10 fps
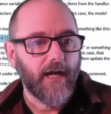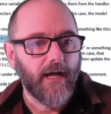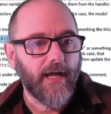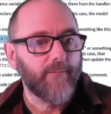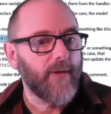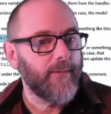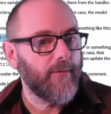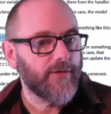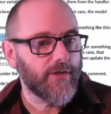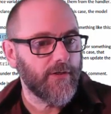And maybe
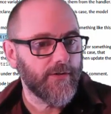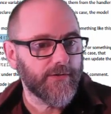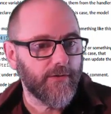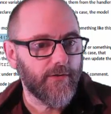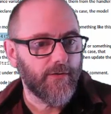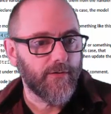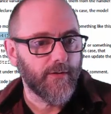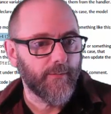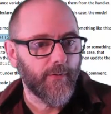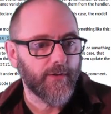we should also
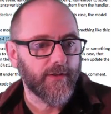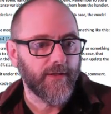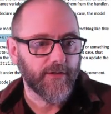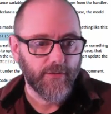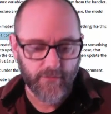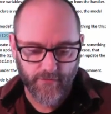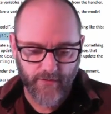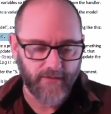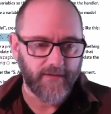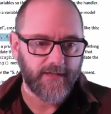put the
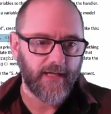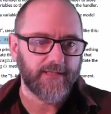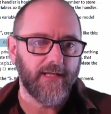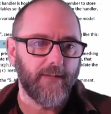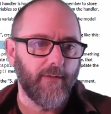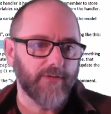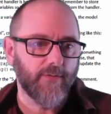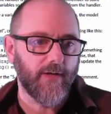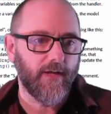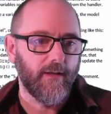toString in the text label
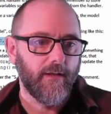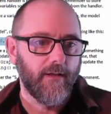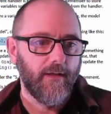as well.